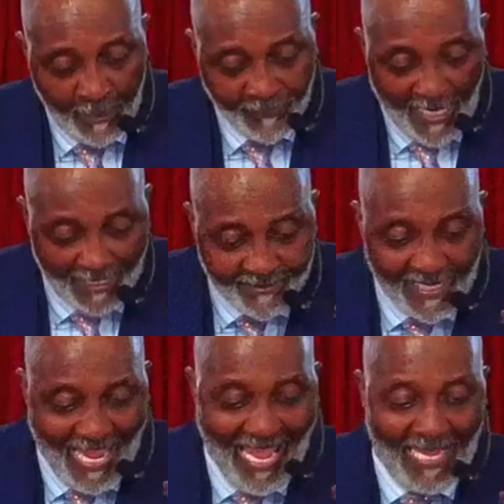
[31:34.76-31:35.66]
There are
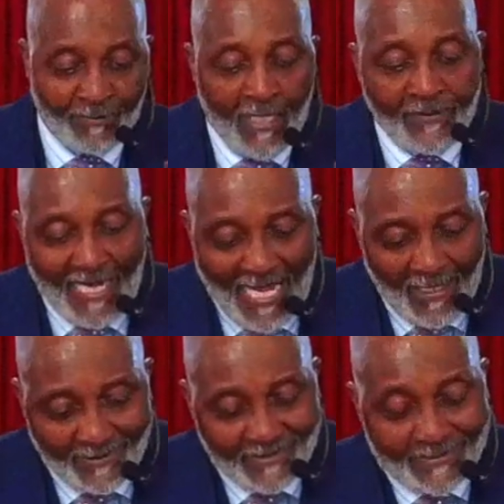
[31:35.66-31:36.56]
times that
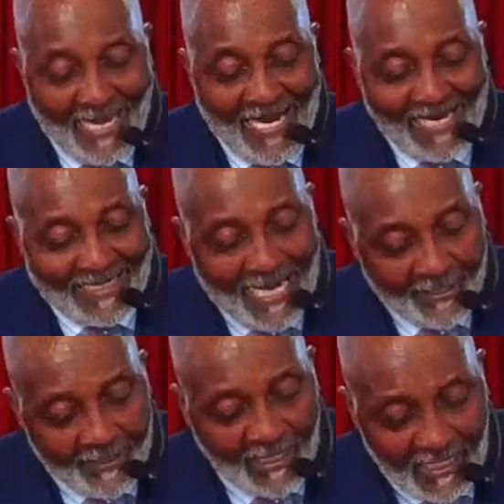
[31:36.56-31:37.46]
I understand I
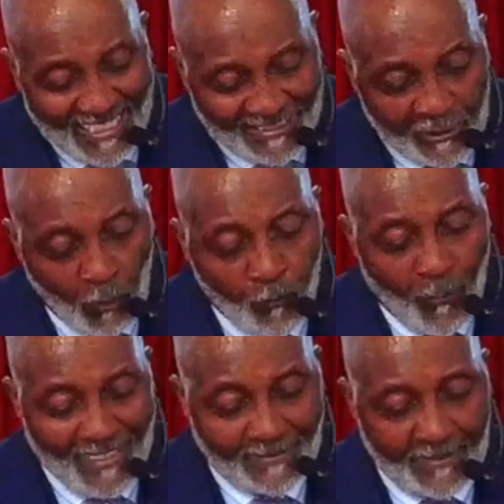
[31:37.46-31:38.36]
got an illogical
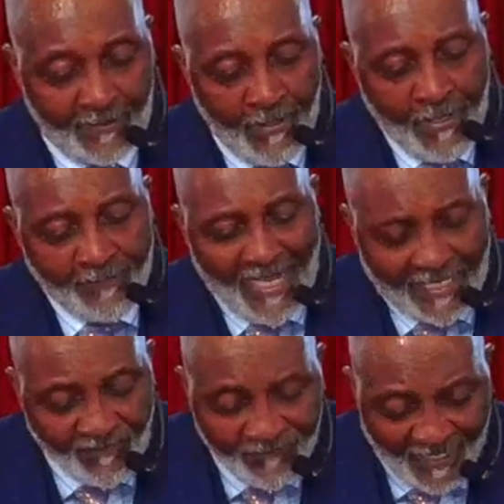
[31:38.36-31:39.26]
present
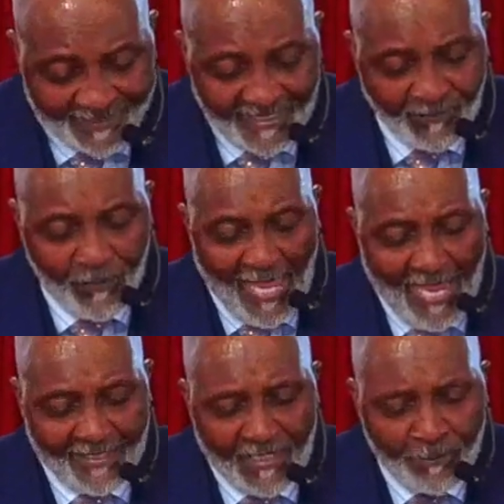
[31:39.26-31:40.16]
that inflicted
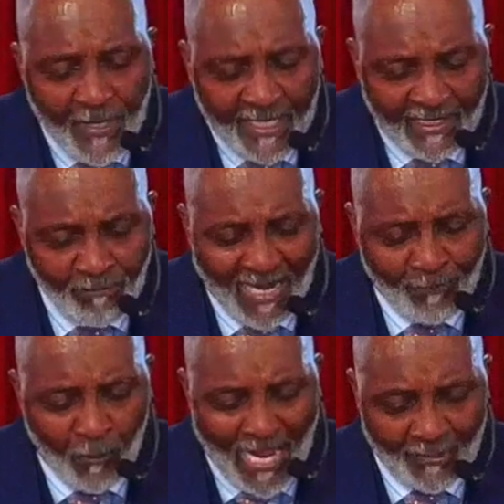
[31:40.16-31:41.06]
pain, impeded my
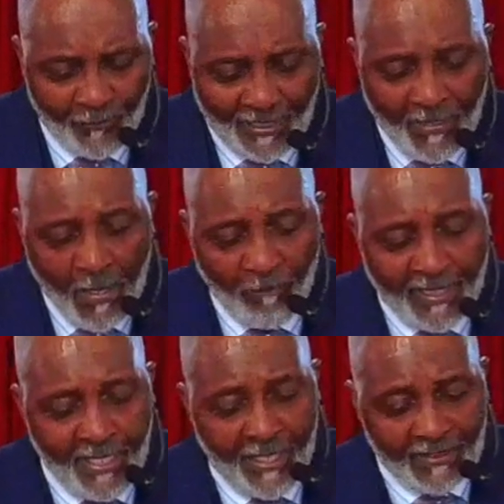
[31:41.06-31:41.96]
progress.
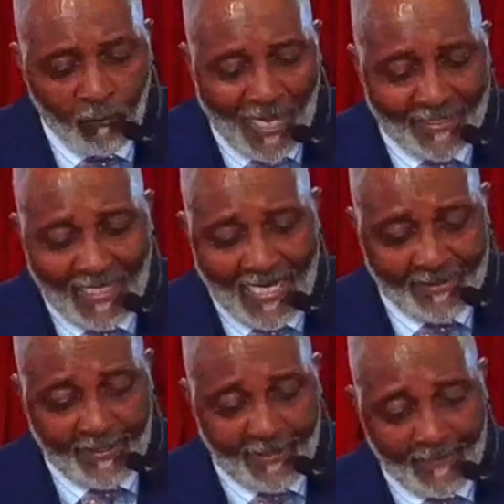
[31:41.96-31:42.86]
But here's why
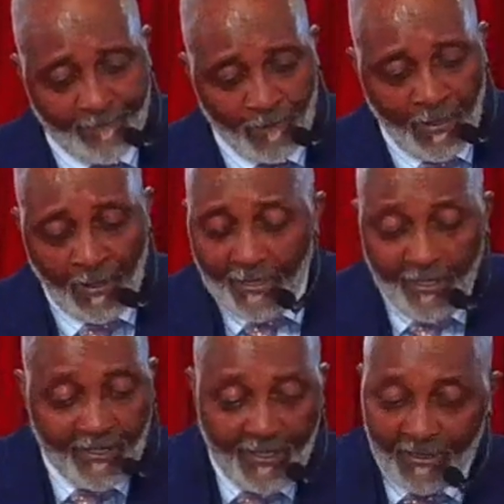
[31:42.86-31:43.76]
God did it.
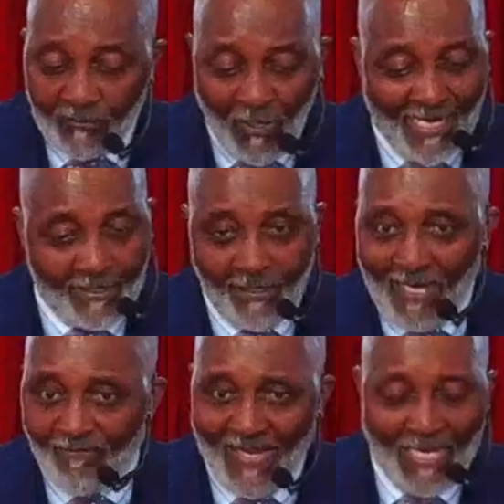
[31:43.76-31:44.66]
Here it is, right here.
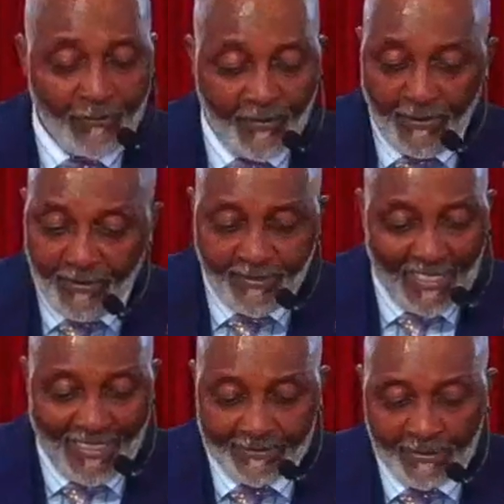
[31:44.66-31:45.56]
I found it in the
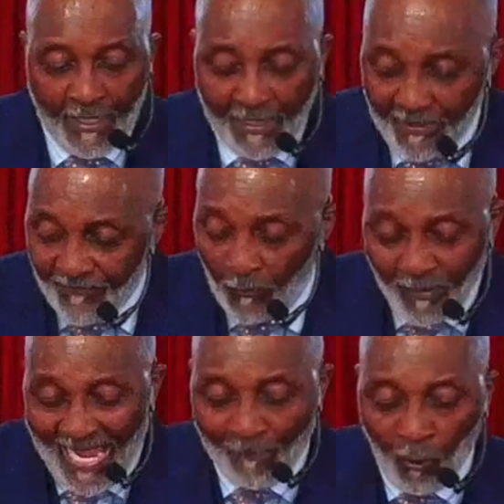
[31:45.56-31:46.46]
text. If your
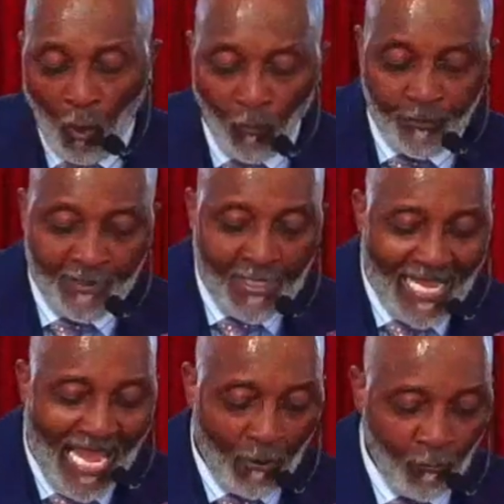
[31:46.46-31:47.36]
Bible open,
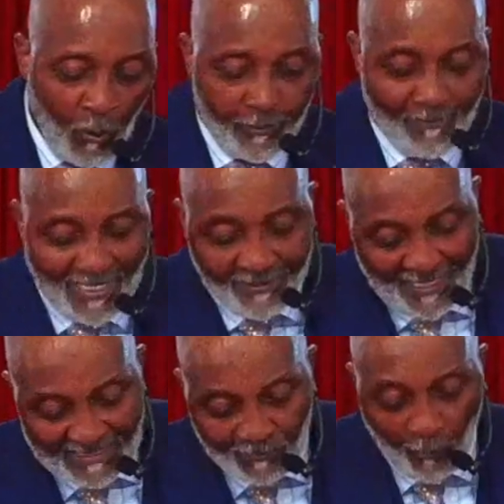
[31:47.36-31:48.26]
I'll go to my
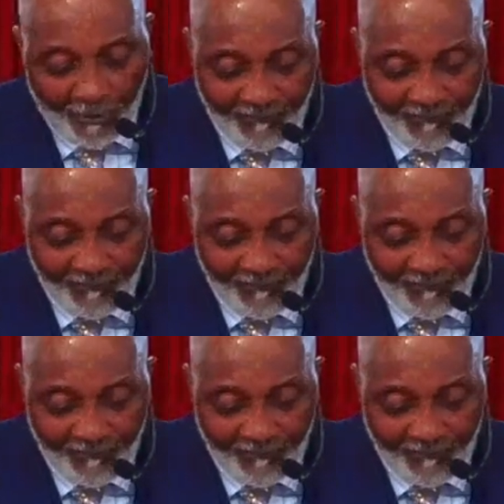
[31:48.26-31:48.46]
next point.